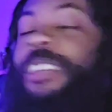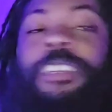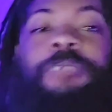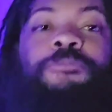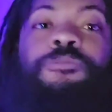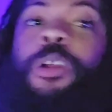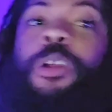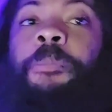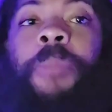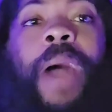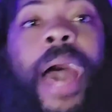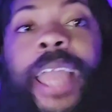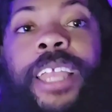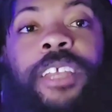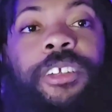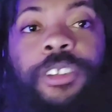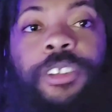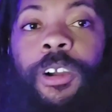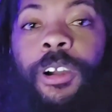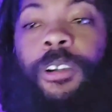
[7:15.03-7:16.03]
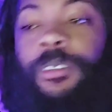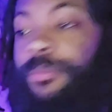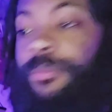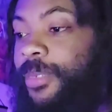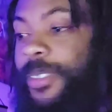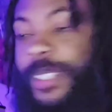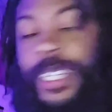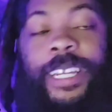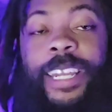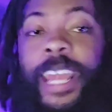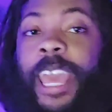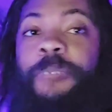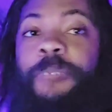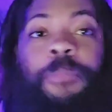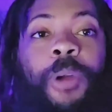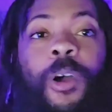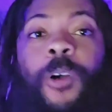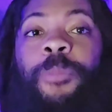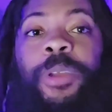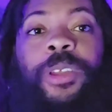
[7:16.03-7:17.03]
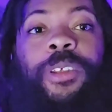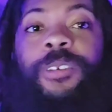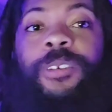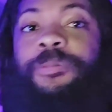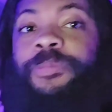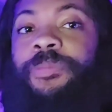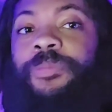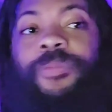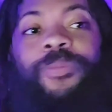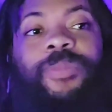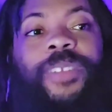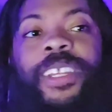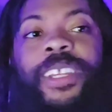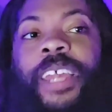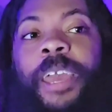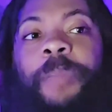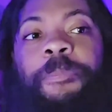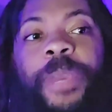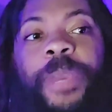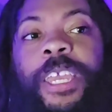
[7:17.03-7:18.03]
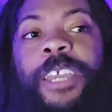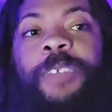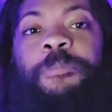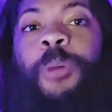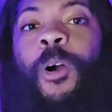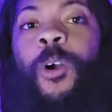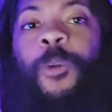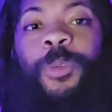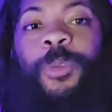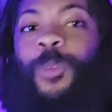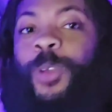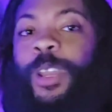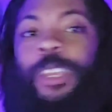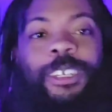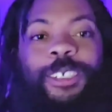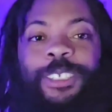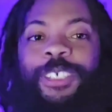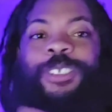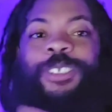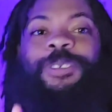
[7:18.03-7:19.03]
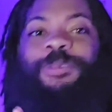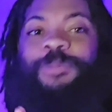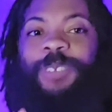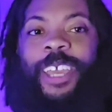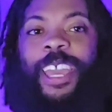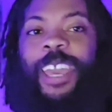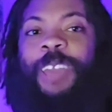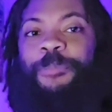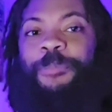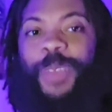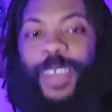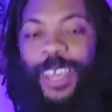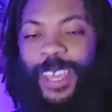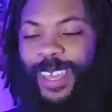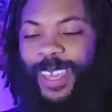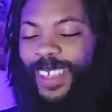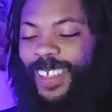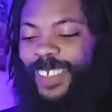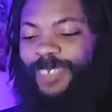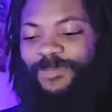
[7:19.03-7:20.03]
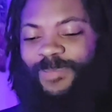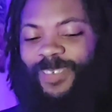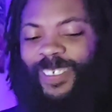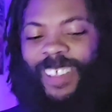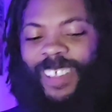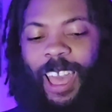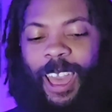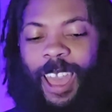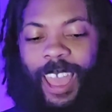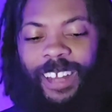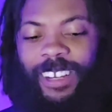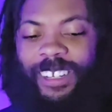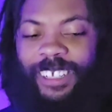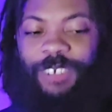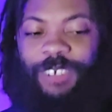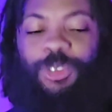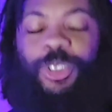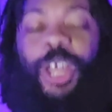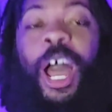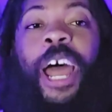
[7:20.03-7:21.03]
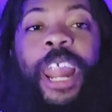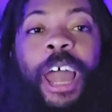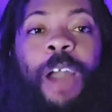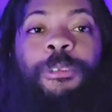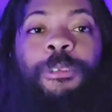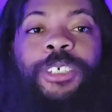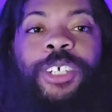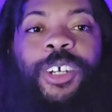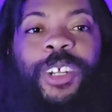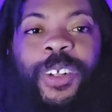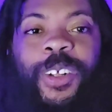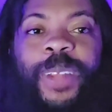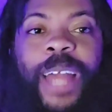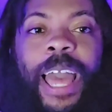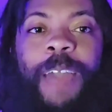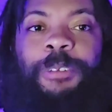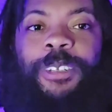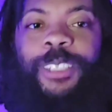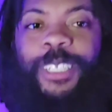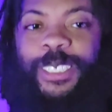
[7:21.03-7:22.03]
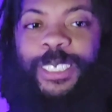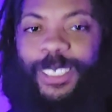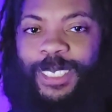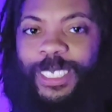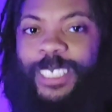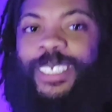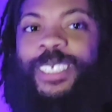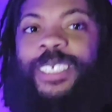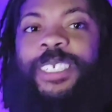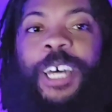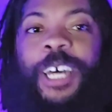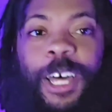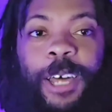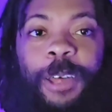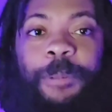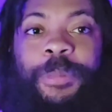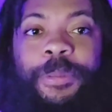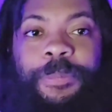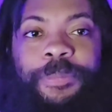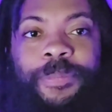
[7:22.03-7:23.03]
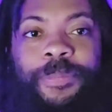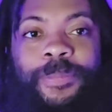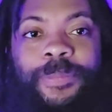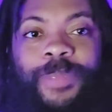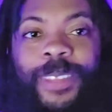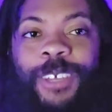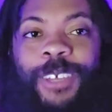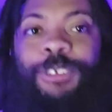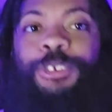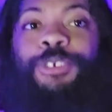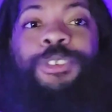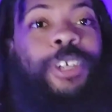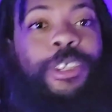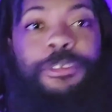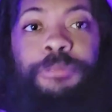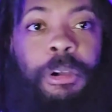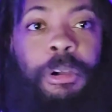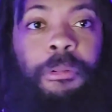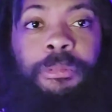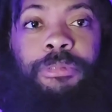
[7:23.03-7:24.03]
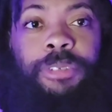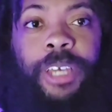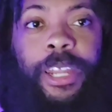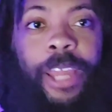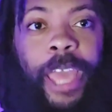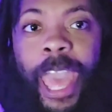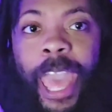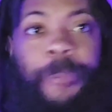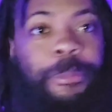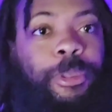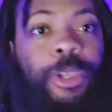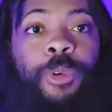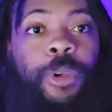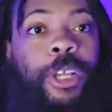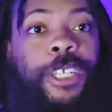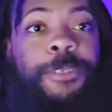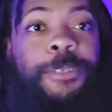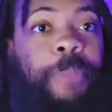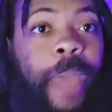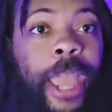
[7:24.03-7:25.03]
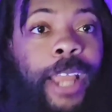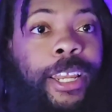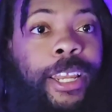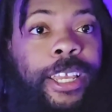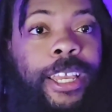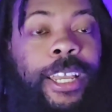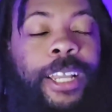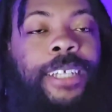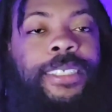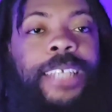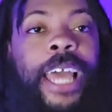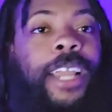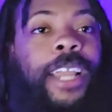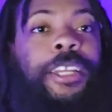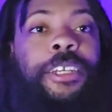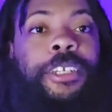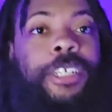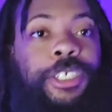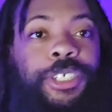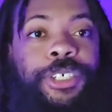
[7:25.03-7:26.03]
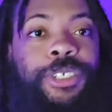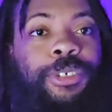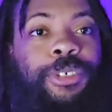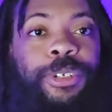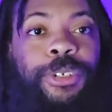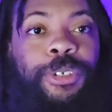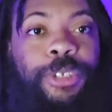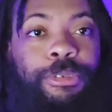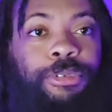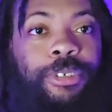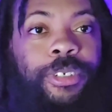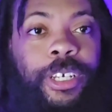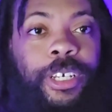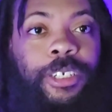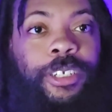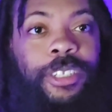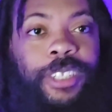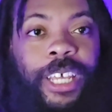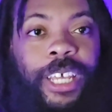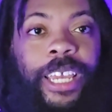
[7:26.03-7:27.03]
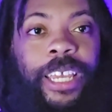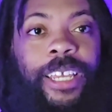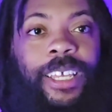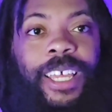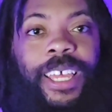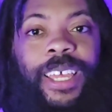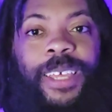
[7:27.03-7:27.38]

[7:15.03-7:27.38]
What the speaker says: With Mahito, at that moment of that peak moment where he just, you thought I was going to clap with this nub. You didn't know what was going to happen. You were expecting it because I conditioned you to do such a thing.